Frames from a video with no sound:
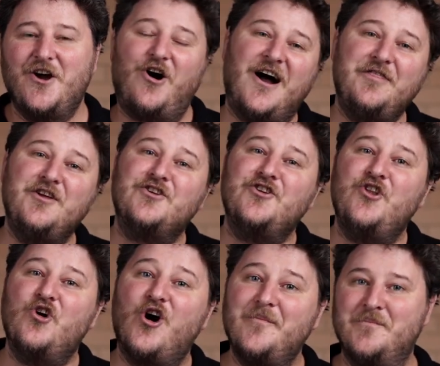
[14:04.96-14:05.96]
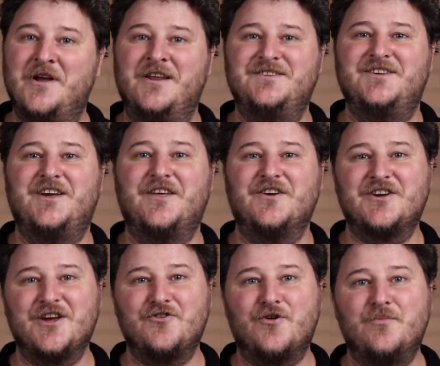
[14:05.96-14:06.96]
I think not meeting together
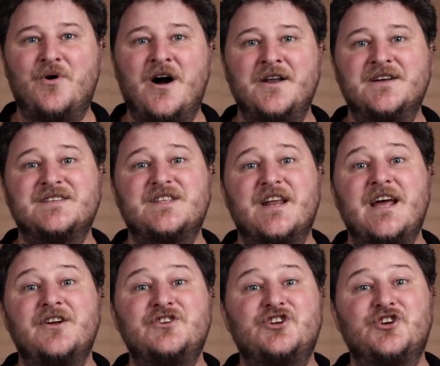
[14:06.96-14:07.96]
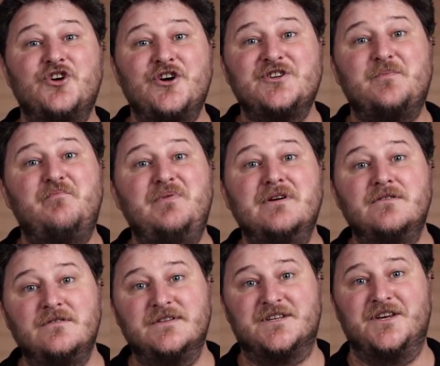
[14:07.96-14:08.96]
can remind us that our church
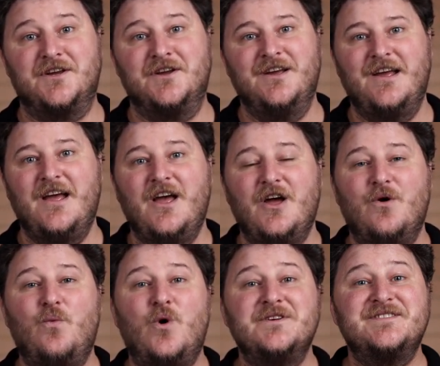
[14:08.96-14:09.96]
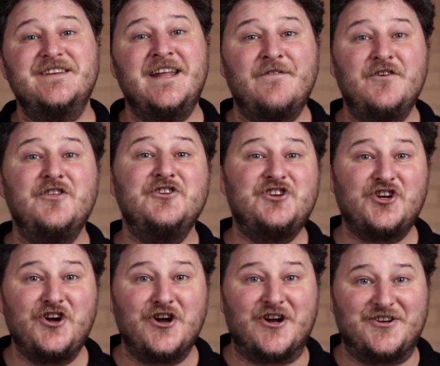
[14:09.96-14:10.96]
building was never the
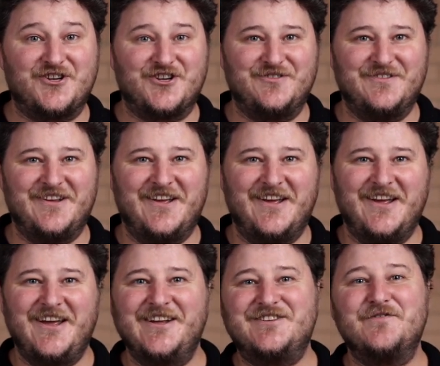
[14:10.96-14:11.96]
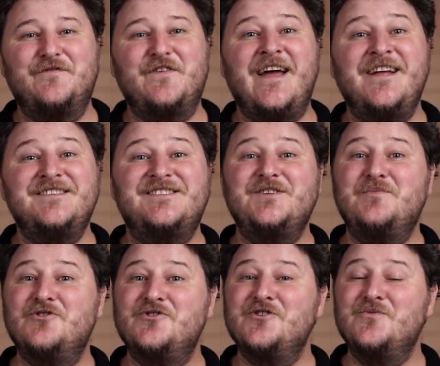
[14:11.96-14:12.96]
church. It's a fancy
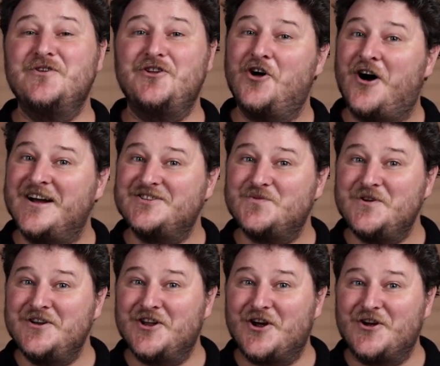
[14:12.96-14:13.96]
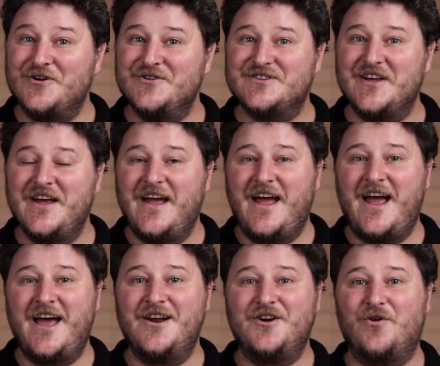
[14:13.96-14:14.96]
building with nice windows
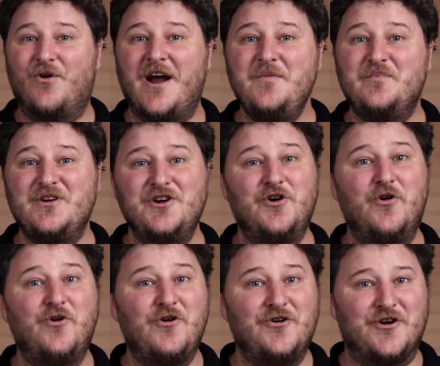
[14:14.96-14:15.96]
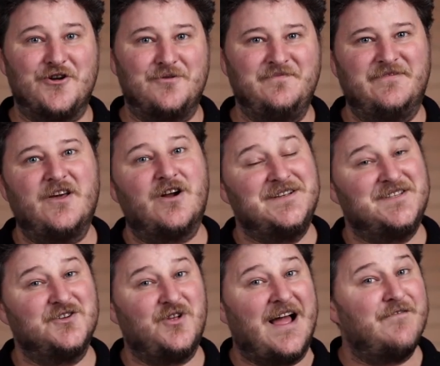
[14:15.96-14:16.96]
and a great big organ that I
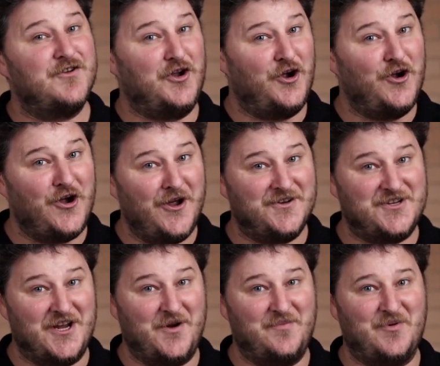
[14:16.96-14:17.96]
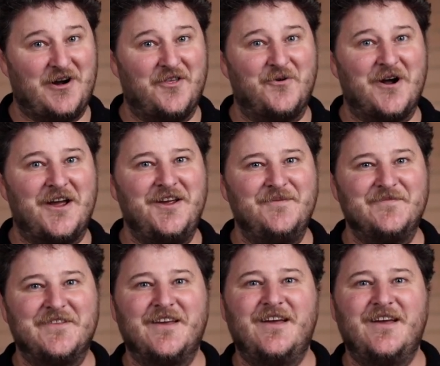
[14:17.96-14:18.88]
still haven't heard yet, by the way.